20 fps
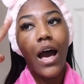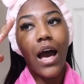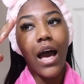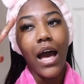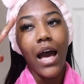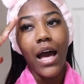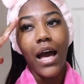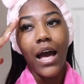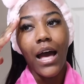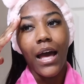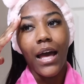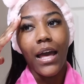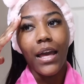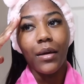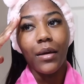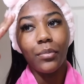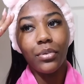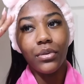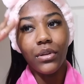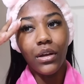
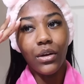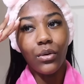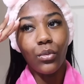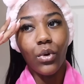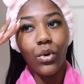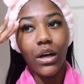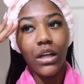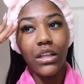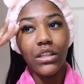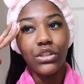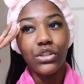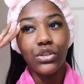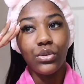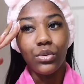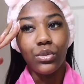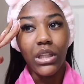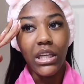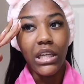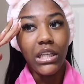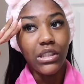I plucked one
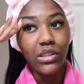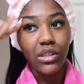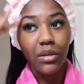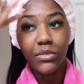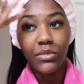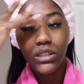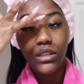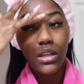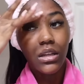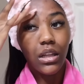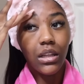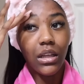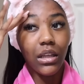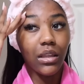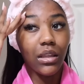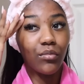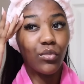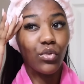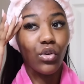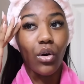too thin so I'm just gonna
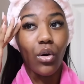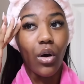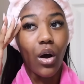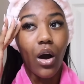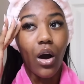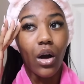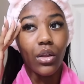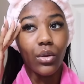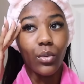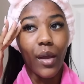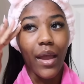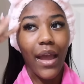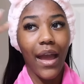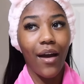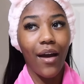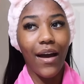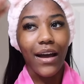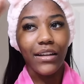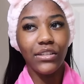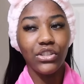let them grow all the way
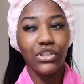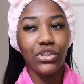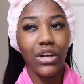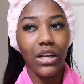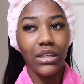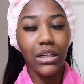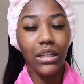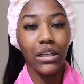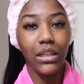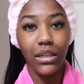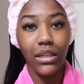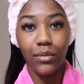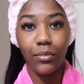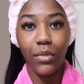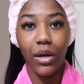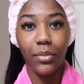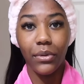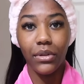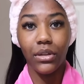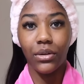out I just tried to clean them
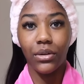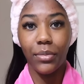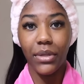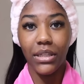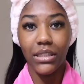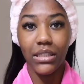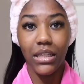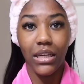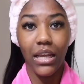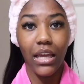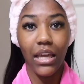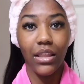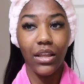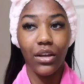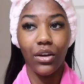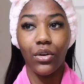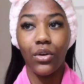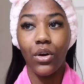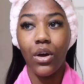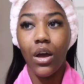up a little bit today
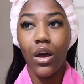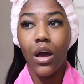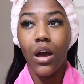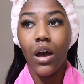though